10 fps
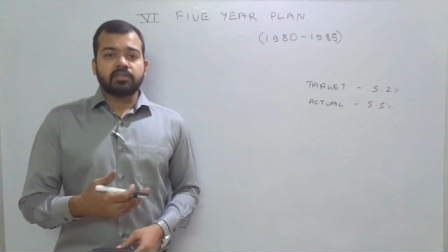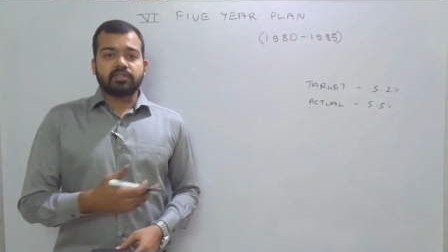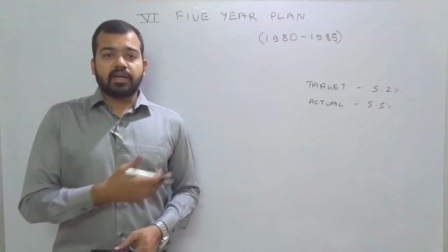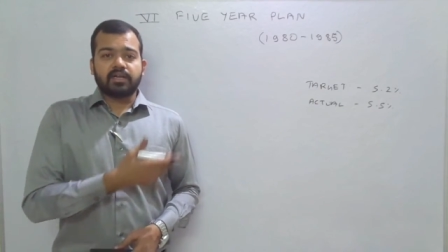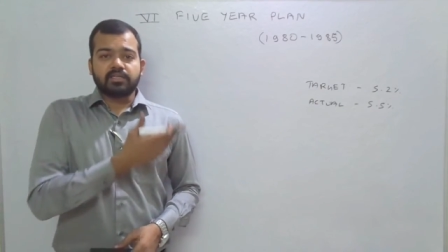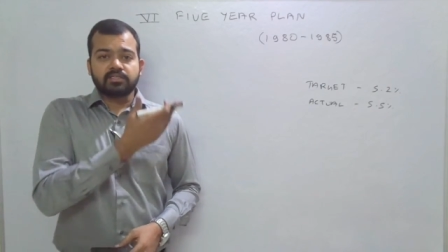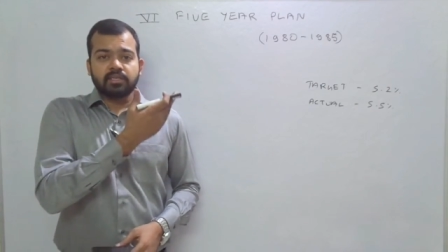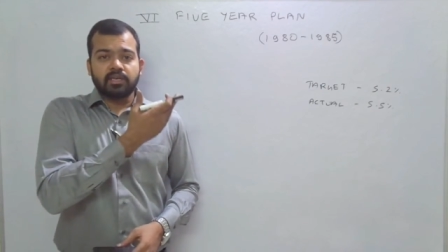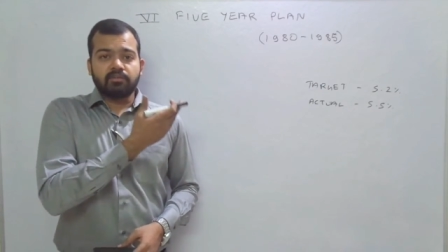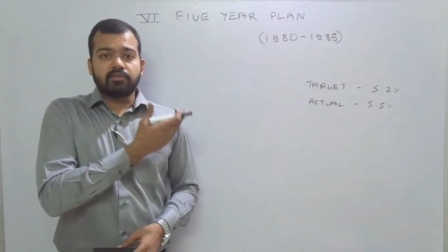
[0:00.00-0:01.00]
That is,
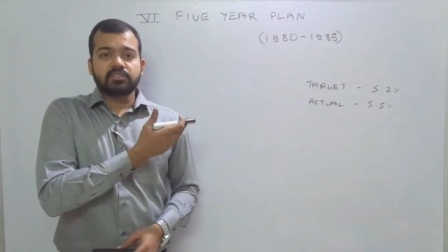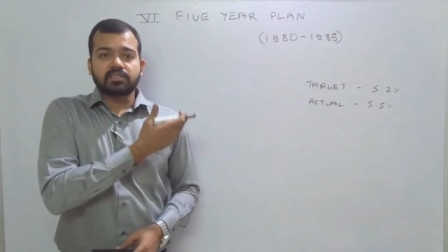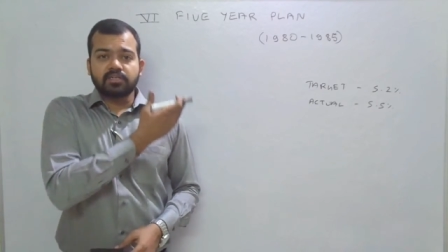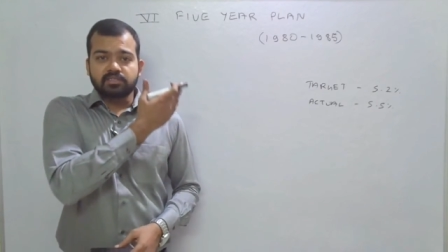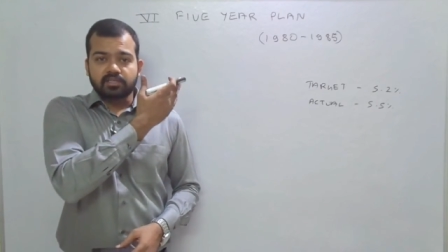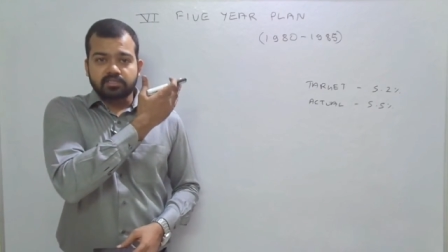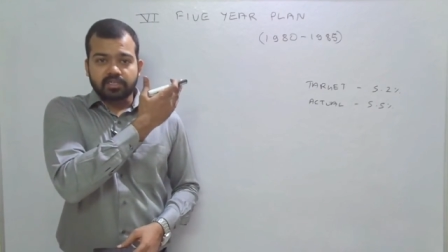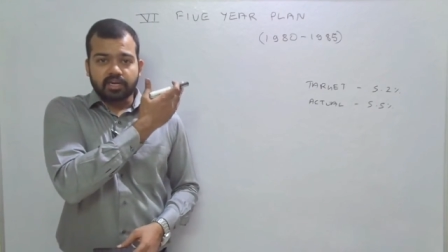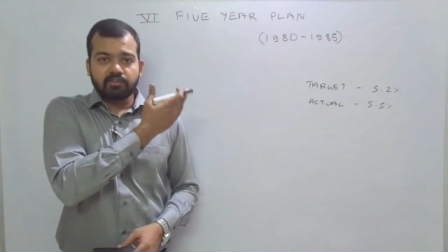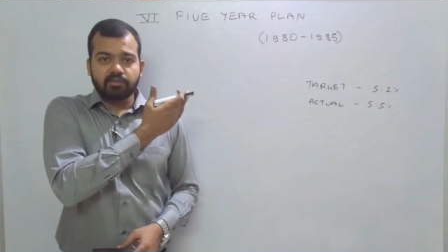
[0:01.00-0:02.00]
invested in the
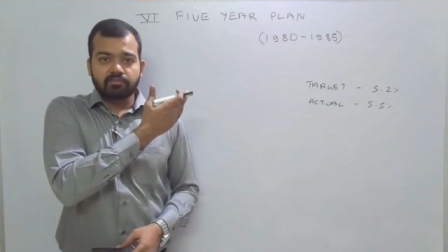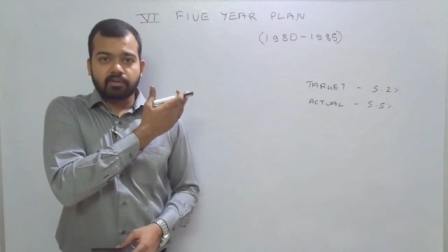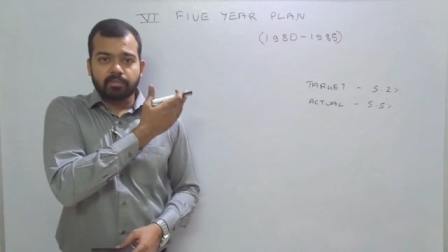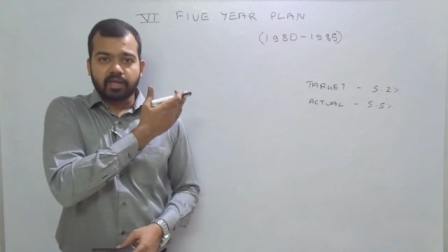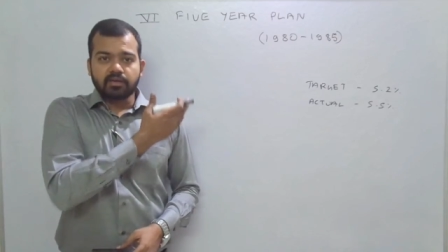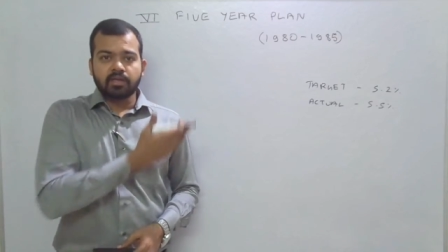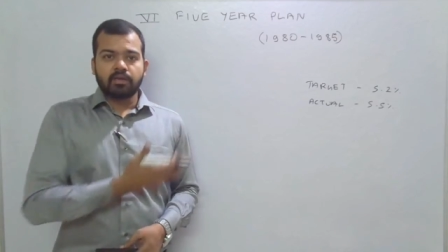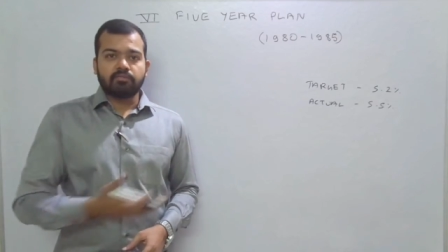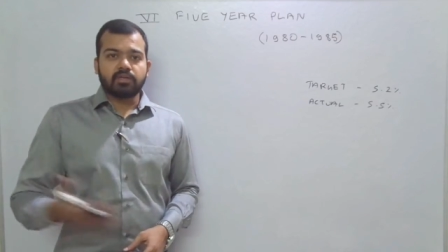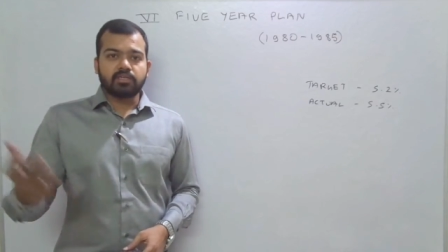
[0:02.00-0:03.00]
second five-year plan,
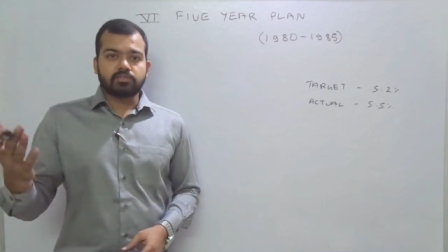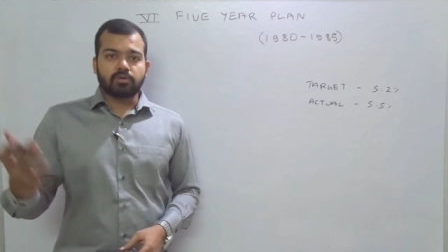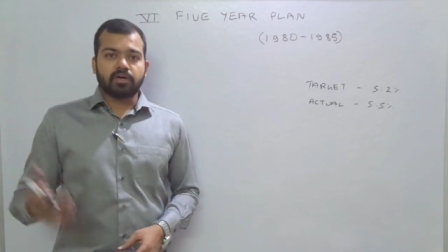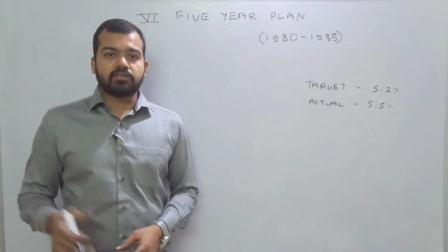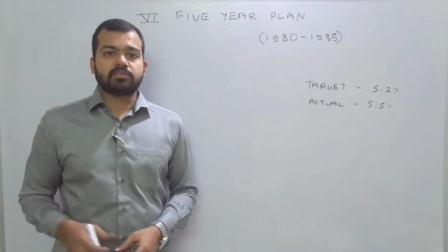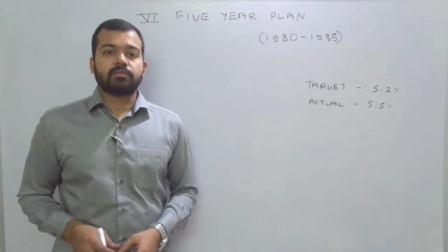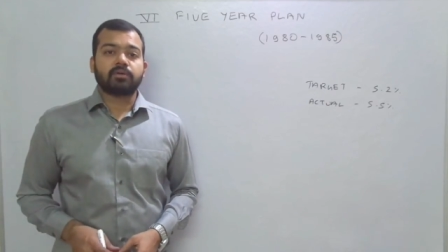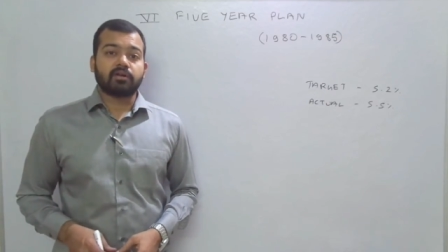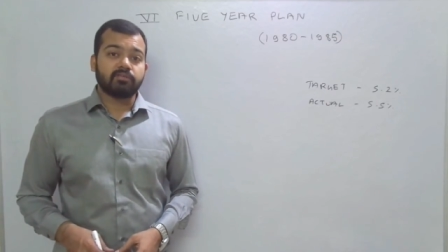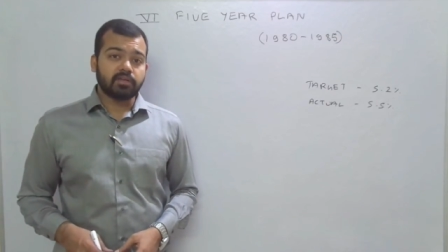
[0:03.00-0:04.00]
we need to earn some
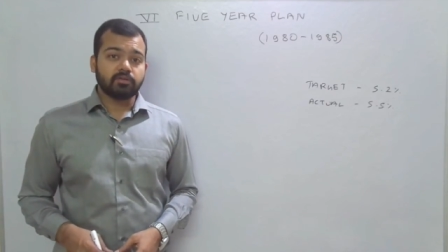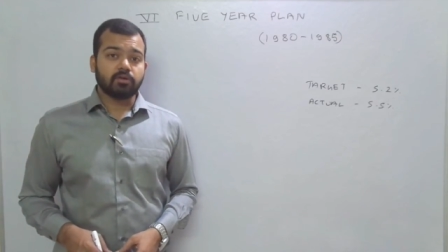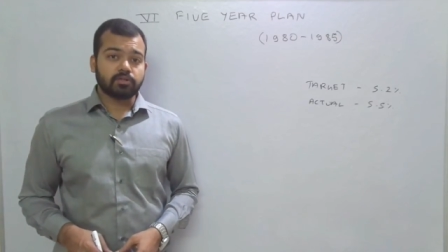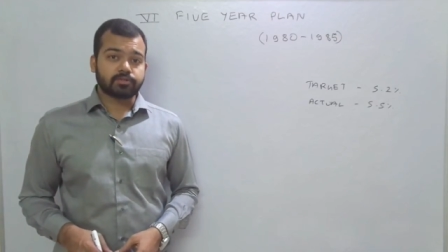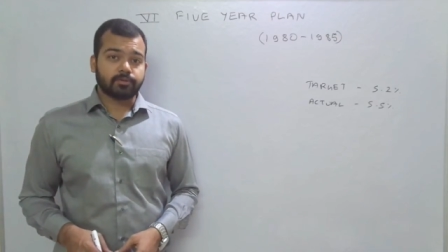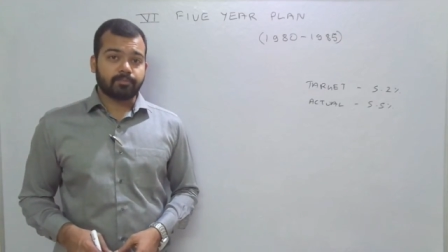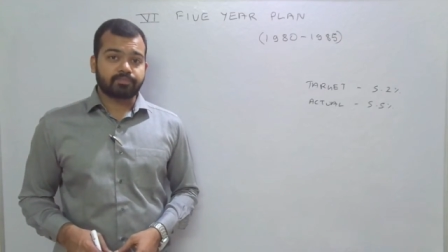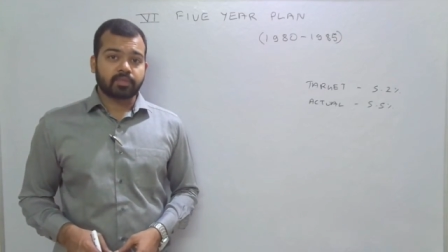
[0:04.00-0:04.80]
revenue also.